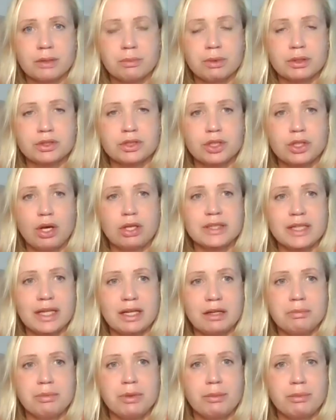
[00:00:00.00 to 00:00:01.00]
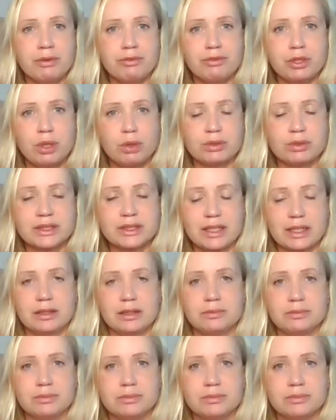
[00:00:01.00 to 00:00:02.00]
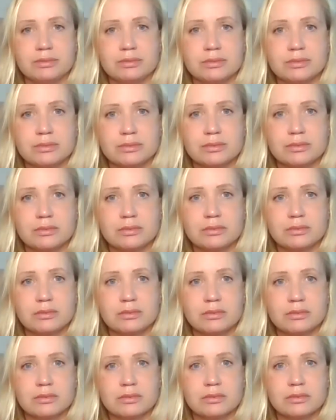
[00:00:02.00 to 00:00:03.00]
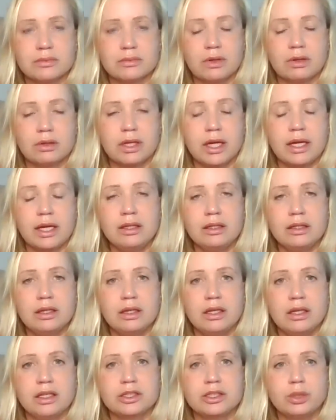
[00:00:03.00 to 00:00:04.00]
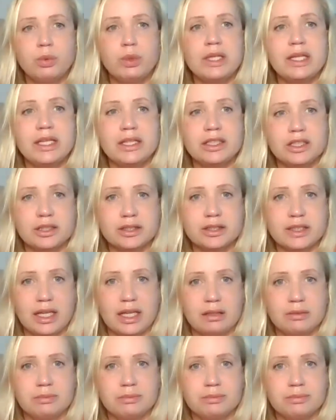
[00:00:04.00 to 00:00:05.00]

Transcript: because you can't help them if you don't sell. Okay, so we need to sell.